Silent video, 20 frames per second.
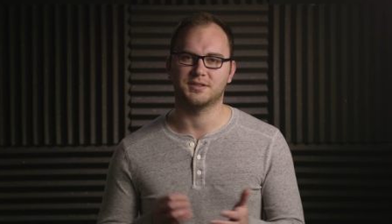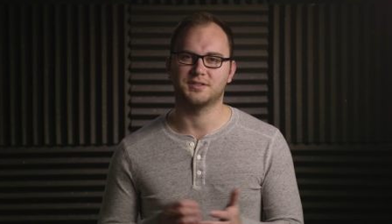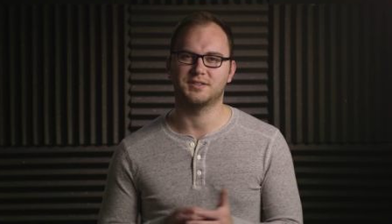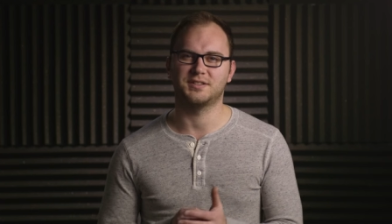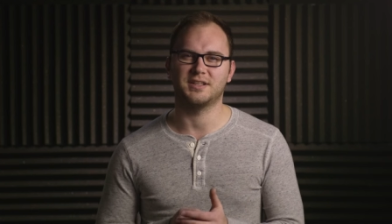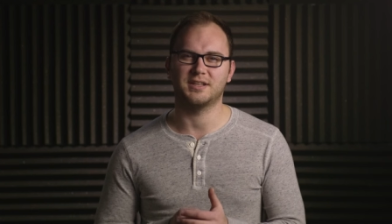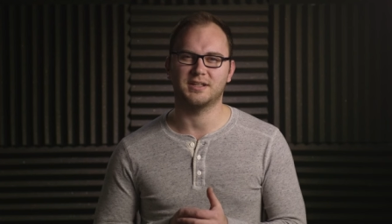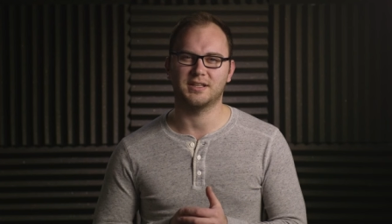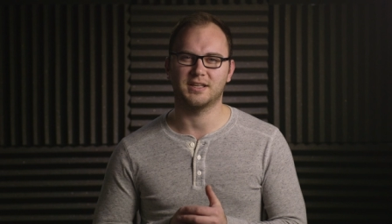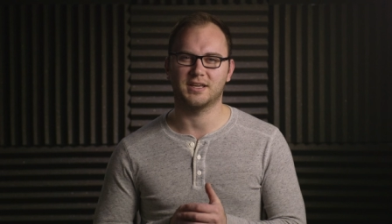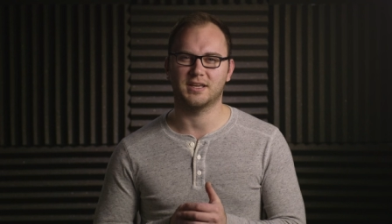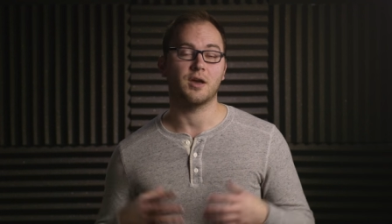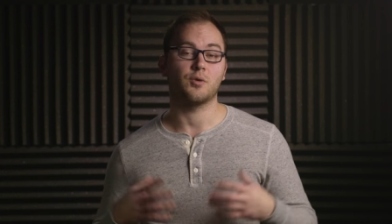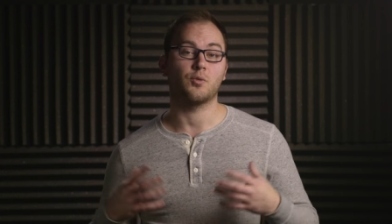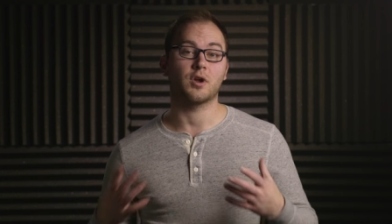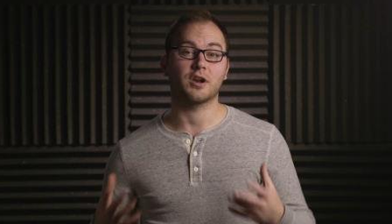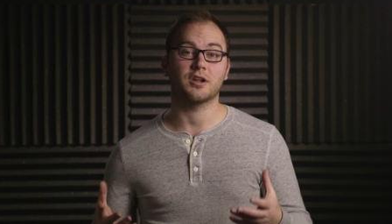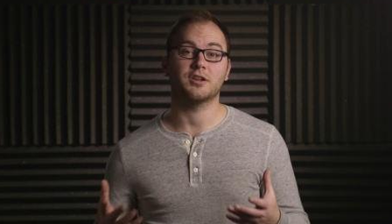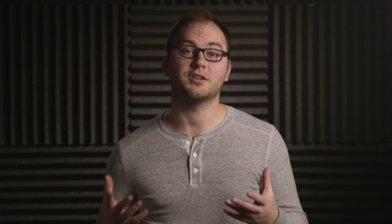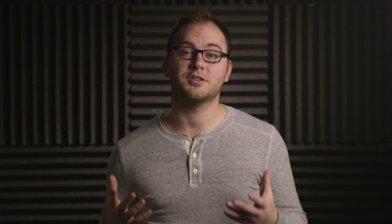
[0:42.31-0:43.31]
stealing, and
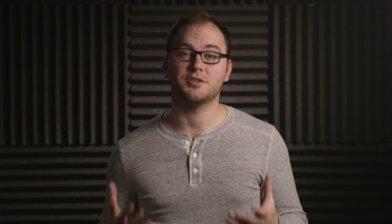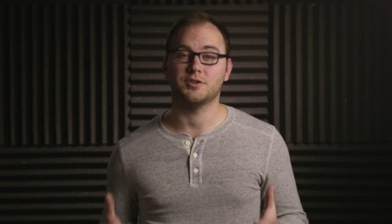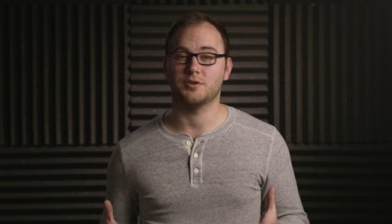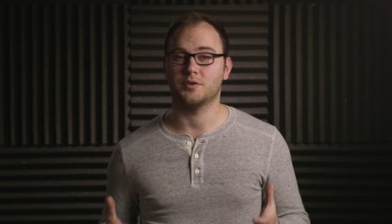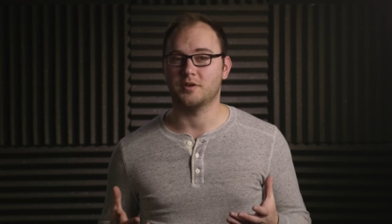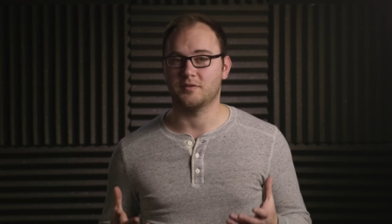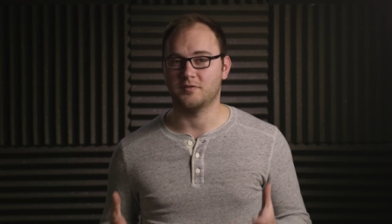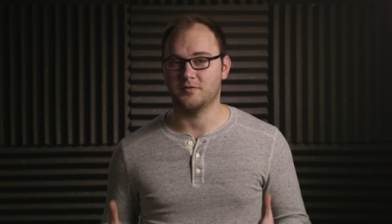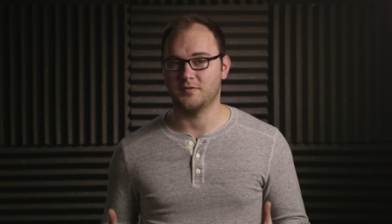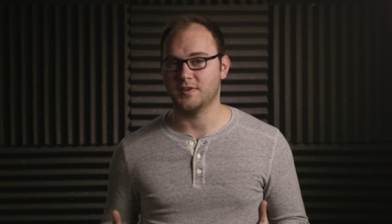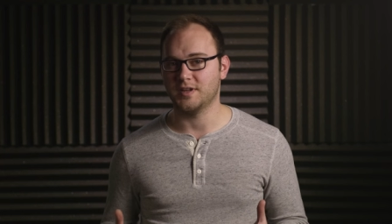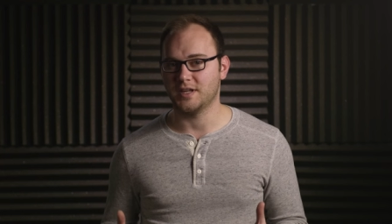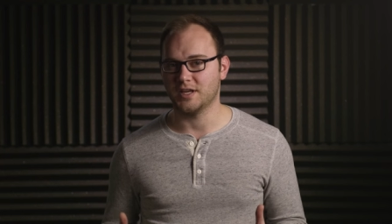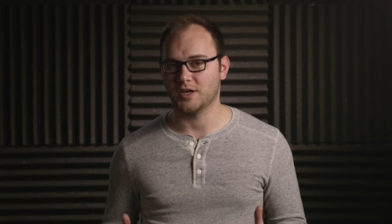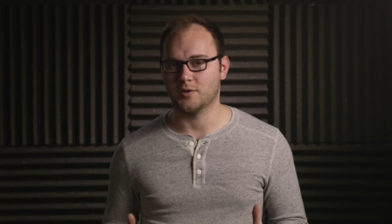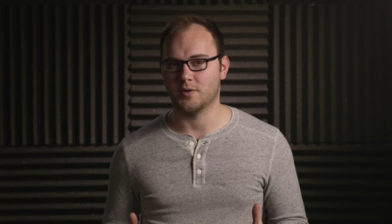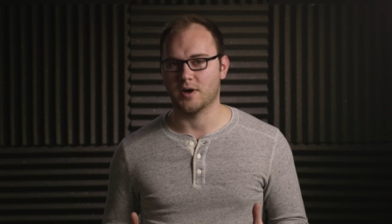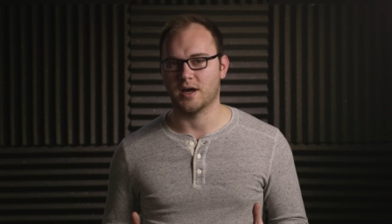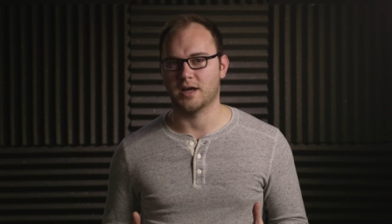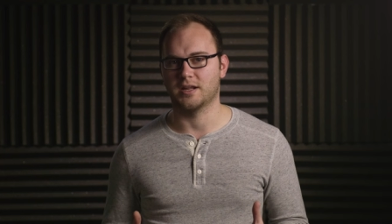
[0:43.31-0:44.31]
wanted to do a
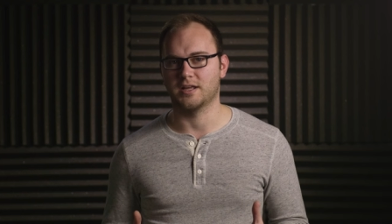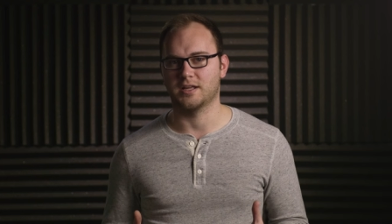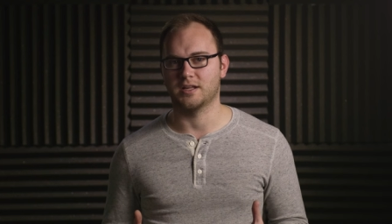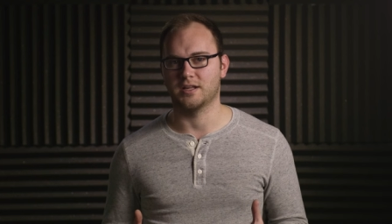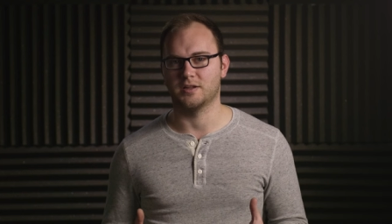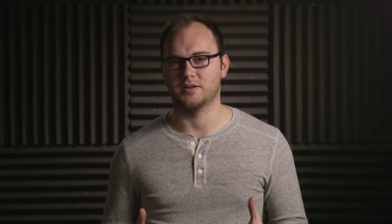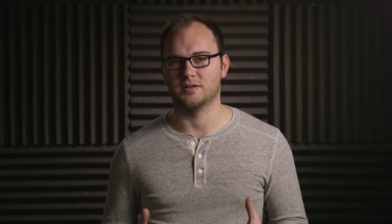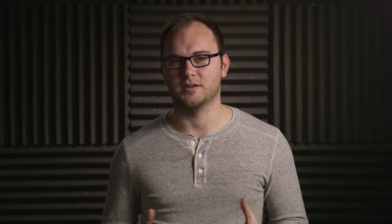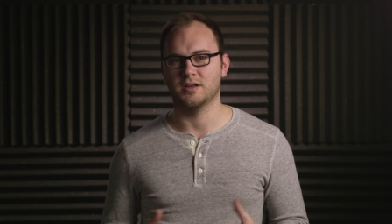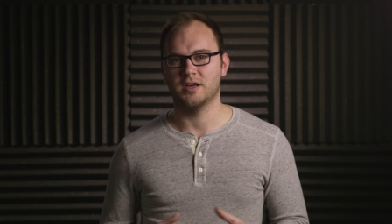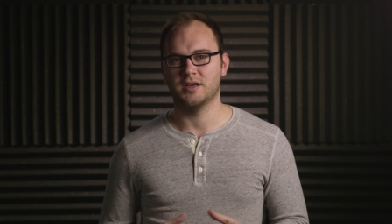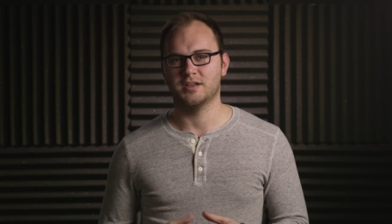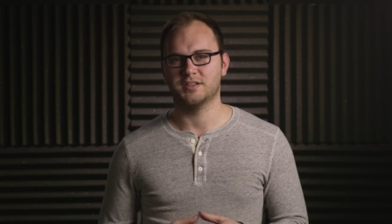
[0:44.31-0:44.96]
video on it and